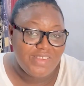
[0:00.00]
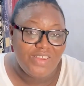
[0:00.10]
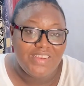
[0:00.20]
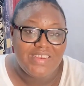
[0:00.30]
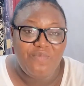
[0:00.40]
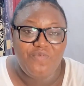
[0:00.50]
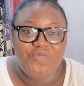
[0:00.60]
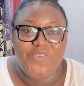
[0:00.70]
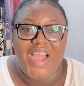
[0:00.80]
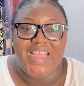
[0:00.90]
calling them
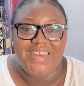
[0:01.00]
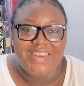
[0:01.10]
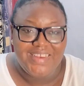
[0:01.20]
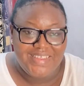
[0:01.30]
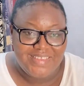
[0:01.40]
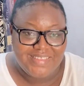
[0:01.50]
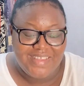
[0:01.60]
finalists.